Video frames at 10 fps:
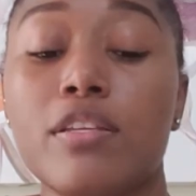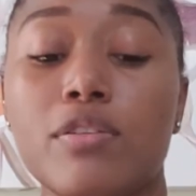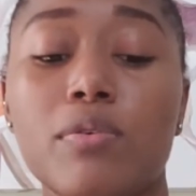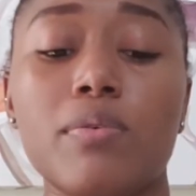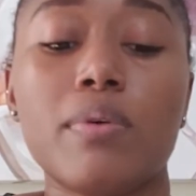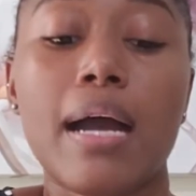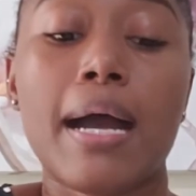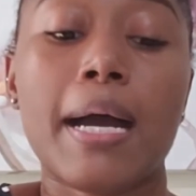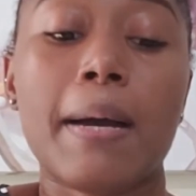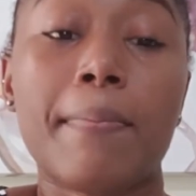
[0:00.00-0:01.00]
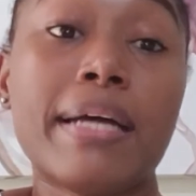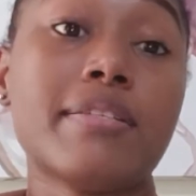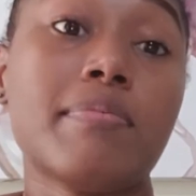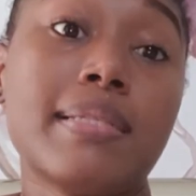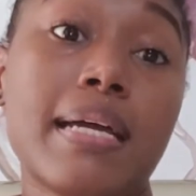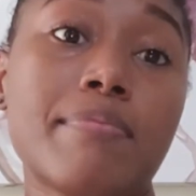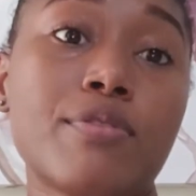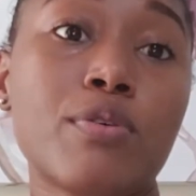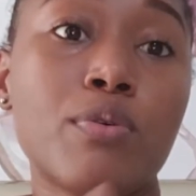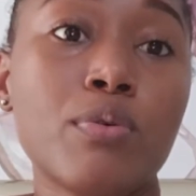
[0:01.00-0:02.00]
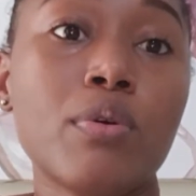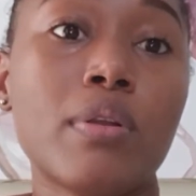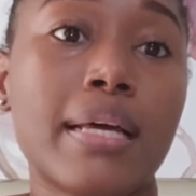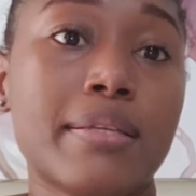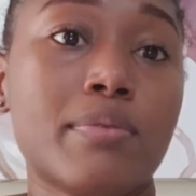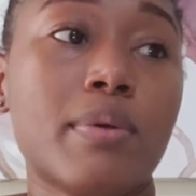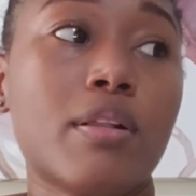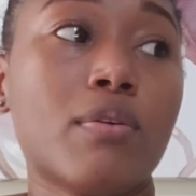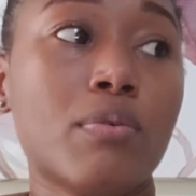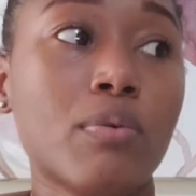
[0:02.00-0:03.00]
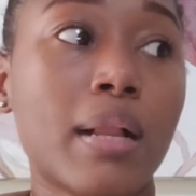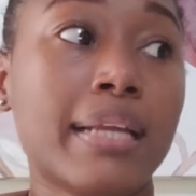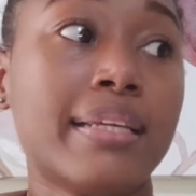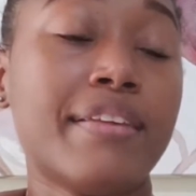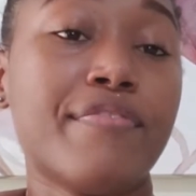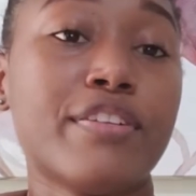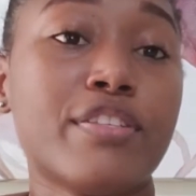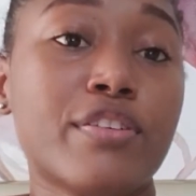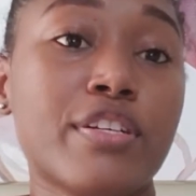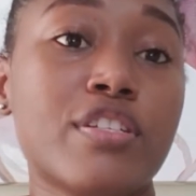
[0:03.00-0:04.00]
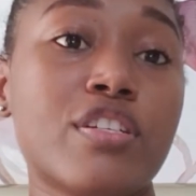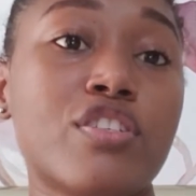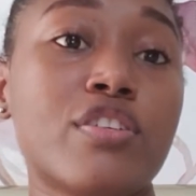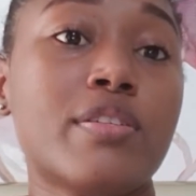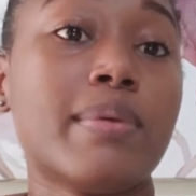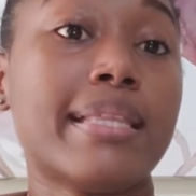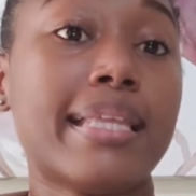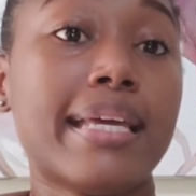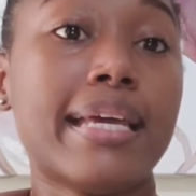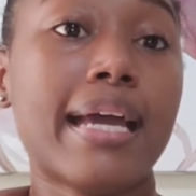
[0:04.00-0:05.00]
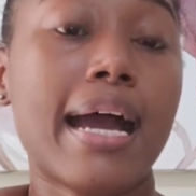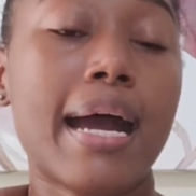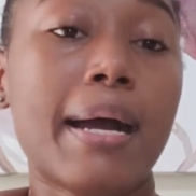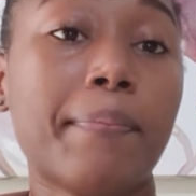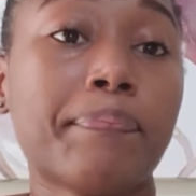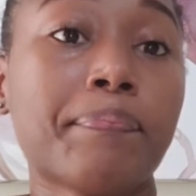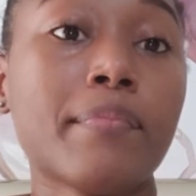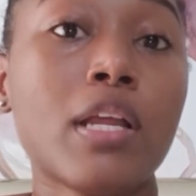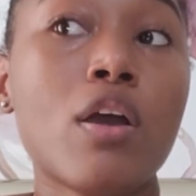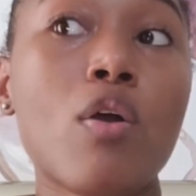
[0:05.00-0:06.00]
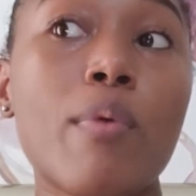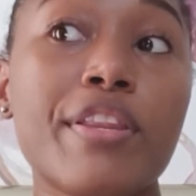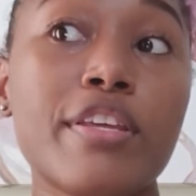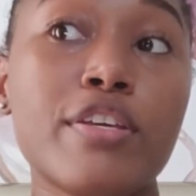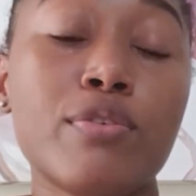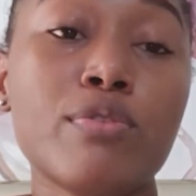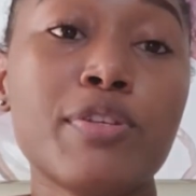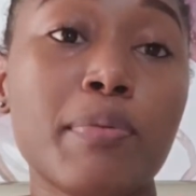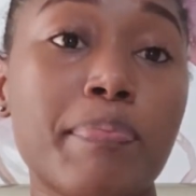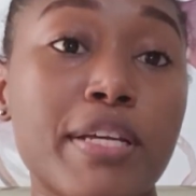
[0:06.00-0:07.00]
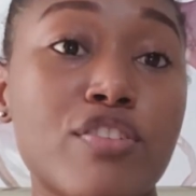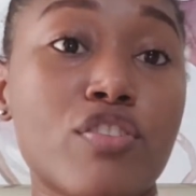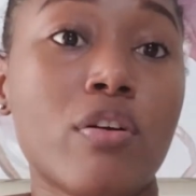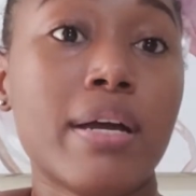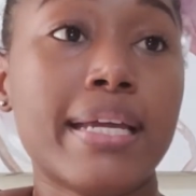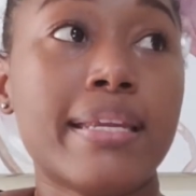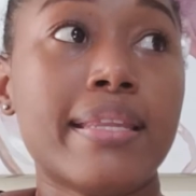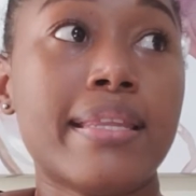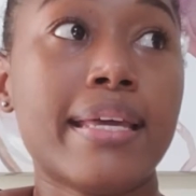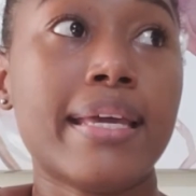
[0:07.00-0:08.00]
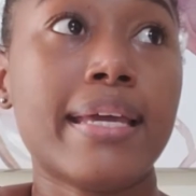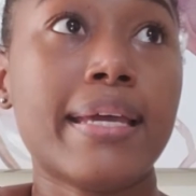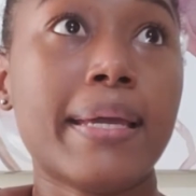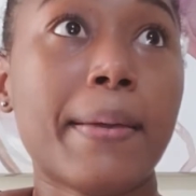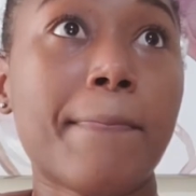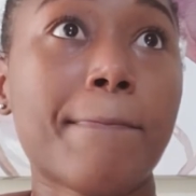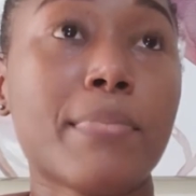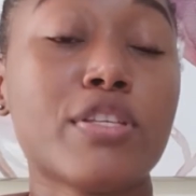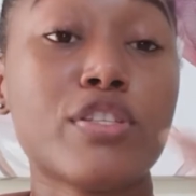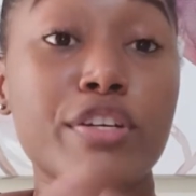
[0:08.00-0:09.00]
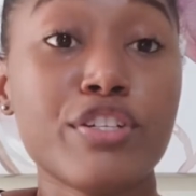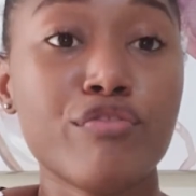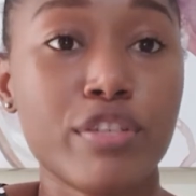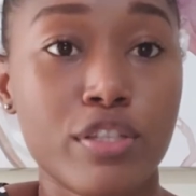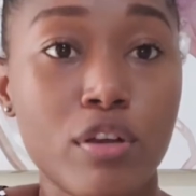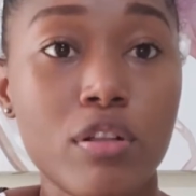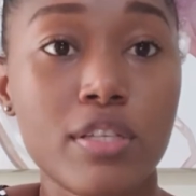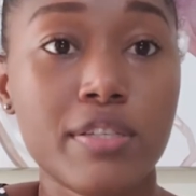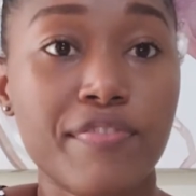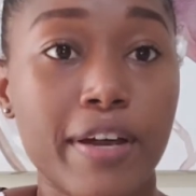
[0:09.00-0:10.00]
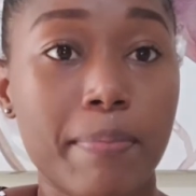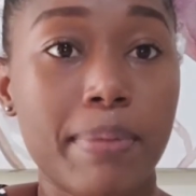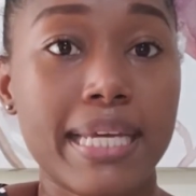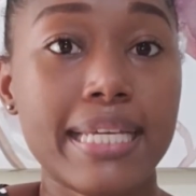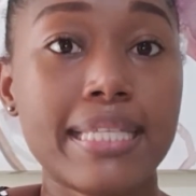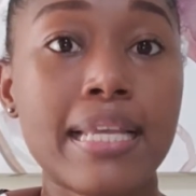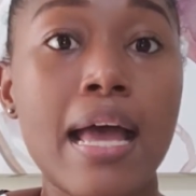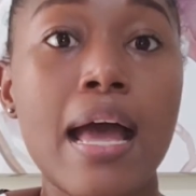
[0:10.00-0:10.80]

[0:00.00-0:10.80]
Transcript: So and sometimes Google as well, Google and the different search engines, when they use your picture in the search results for a place,